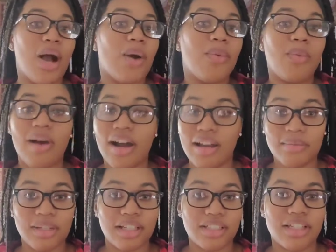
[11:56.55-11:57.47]
of why I'm
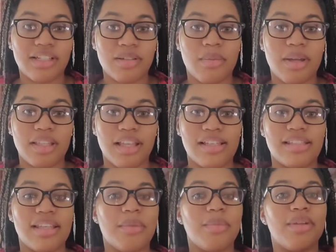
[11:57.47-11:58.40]
not changing my last
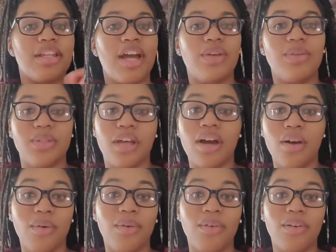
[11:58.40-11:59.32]
name. But now you know.